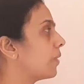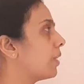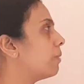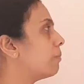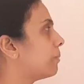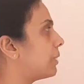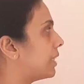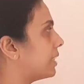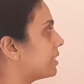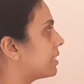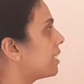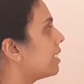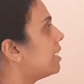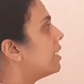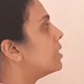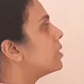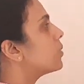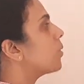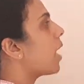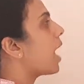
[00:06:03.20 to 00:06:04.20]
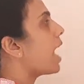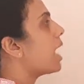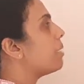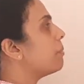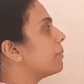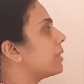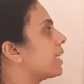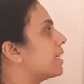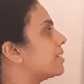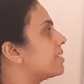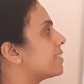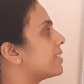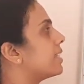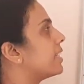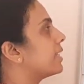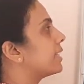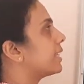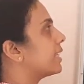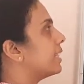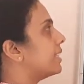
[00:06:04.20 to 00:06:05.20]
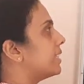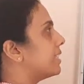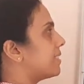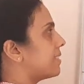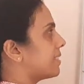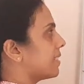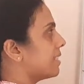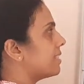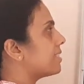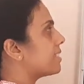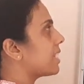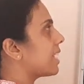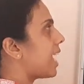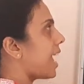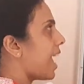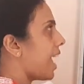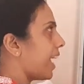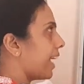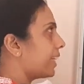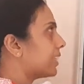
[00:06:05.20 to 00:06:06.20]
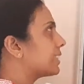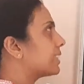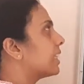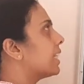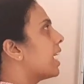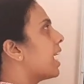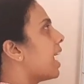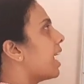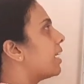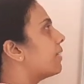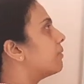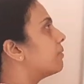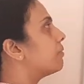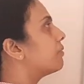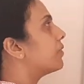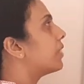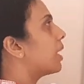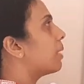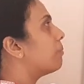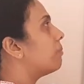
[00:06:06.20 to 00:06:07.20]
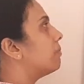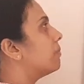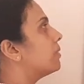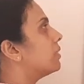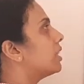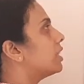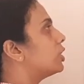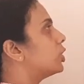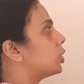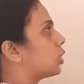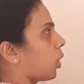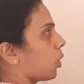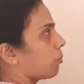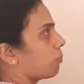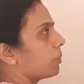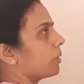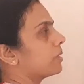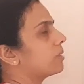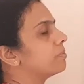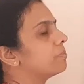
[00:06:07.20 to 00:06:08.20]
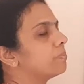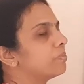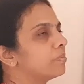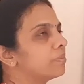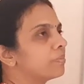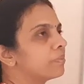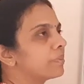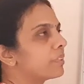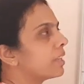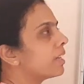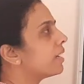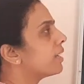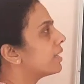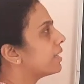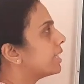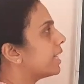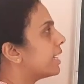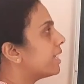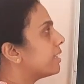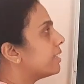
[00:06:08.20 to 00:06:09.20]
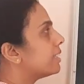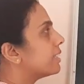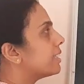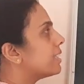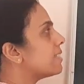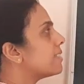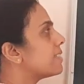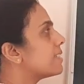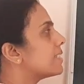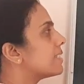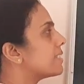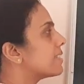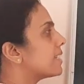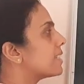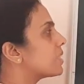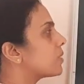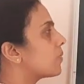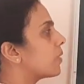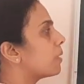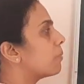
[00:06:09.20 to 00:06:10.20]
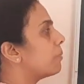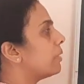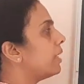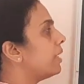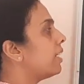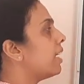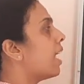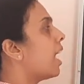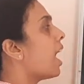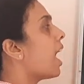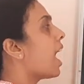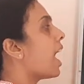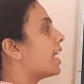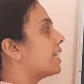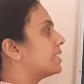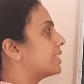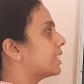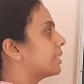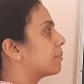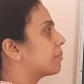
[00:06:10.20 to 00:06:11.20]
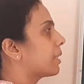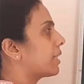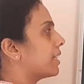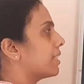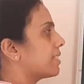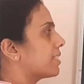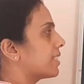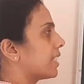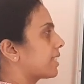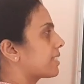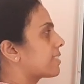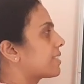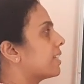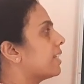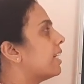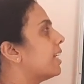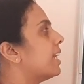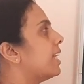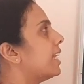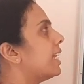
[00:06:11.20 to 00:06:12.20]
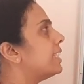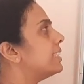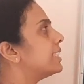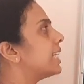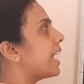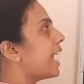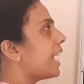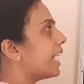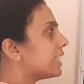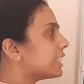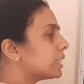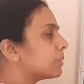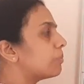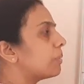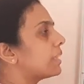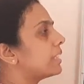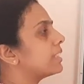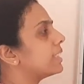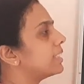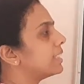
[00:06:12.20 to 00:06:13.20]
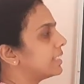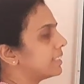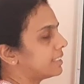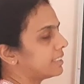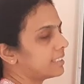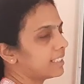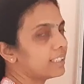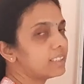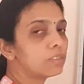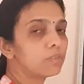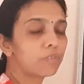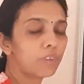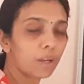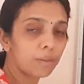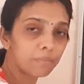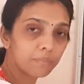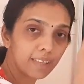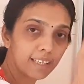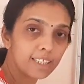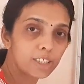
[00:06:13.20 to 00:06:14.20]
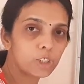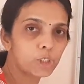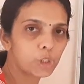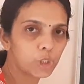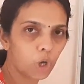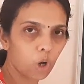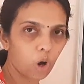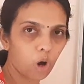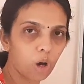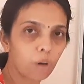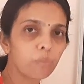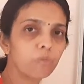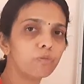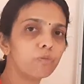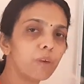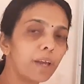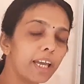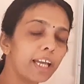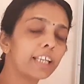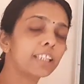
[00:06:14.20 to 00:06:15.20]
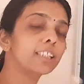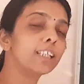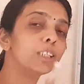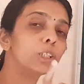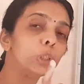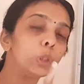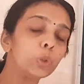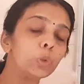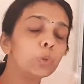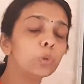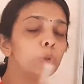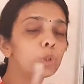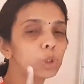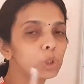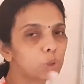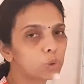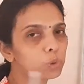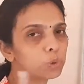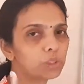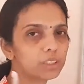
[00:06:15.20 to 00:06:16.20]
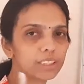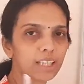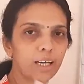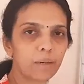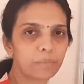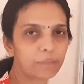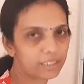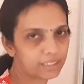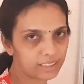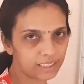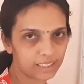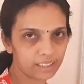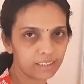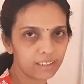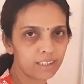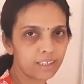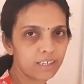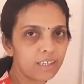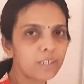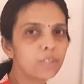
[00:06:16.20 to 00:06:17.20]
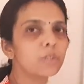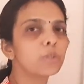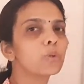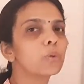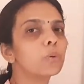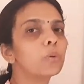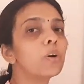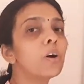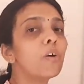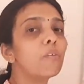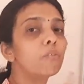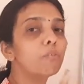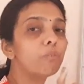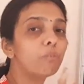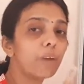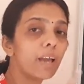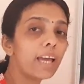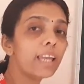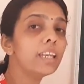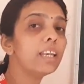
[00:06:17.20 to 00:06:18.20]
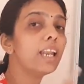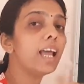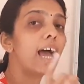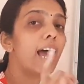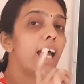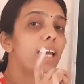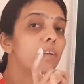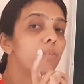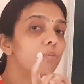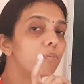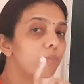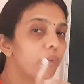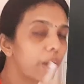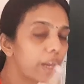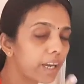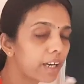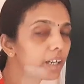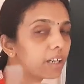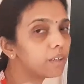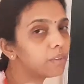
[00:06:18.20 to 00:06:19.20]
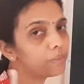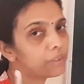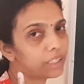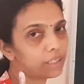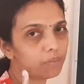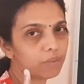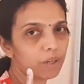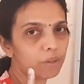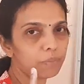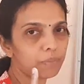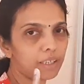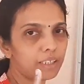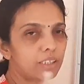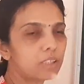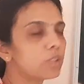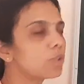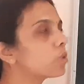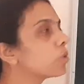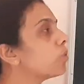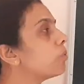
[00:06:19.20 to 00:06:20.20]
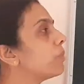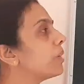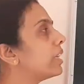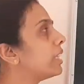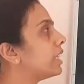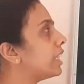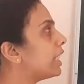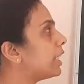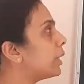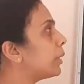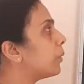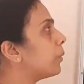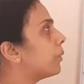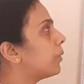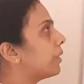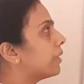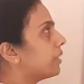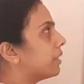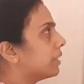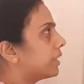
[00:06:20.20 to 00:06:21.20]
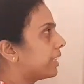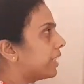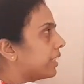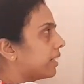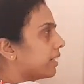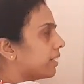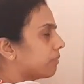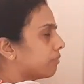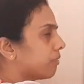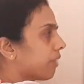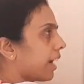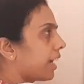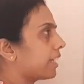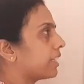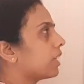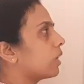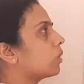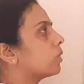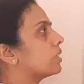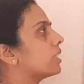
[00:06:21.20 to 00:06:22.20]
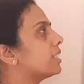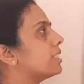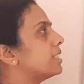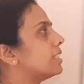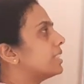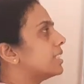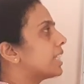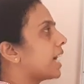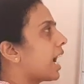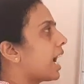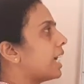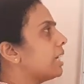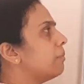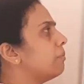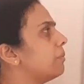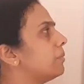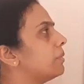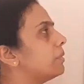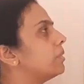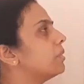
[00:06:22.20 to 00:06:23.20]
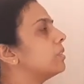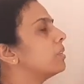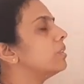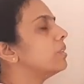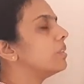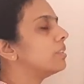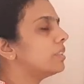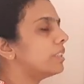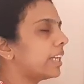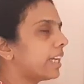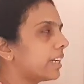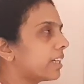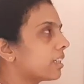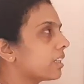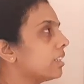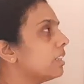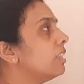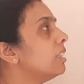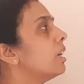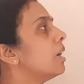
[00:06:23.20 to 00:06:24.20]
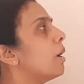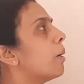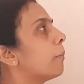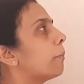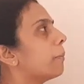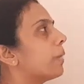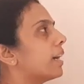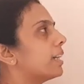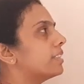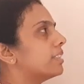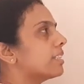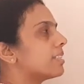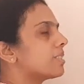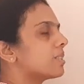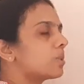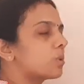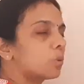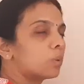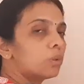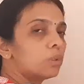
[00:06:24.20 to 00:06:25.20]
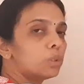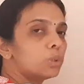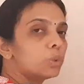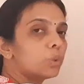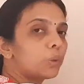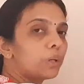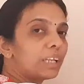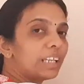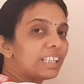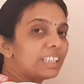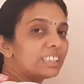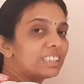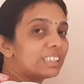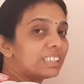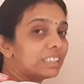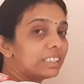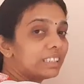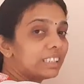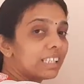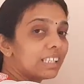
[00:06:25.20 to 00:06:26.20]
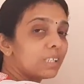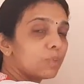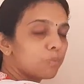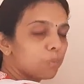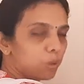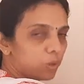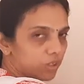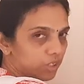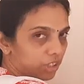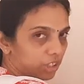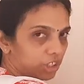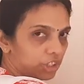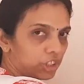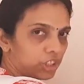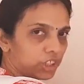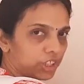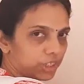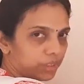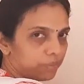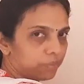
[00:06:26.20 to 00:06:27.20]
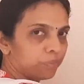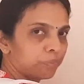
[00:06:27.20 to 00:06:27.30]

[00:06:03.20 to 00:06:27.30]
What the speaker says: will meet? So I am considering a distance x from the top. Then this distance will be 100 minus x. Let x be the distance from the top where the two stones are meeting. So when and where they will meet? So we need to find out the time taken by the stone to reach this position,